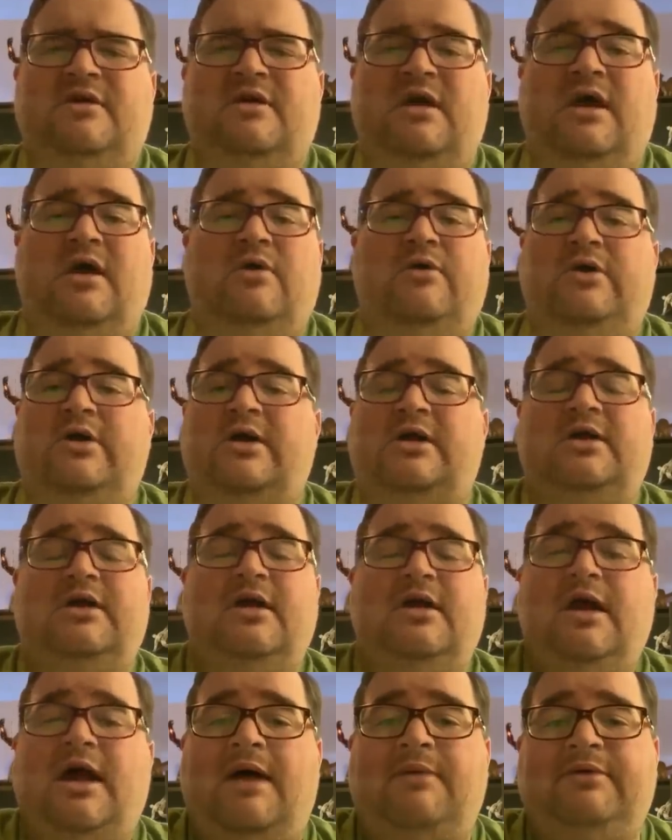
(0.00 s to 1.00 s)
Oh, good.
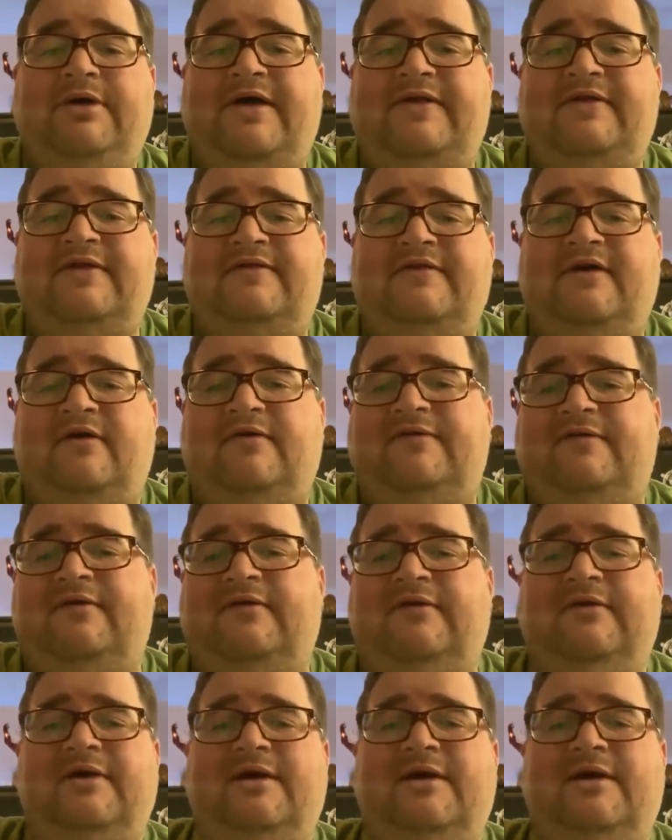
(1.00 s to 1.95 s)
I'm glad that's helpful.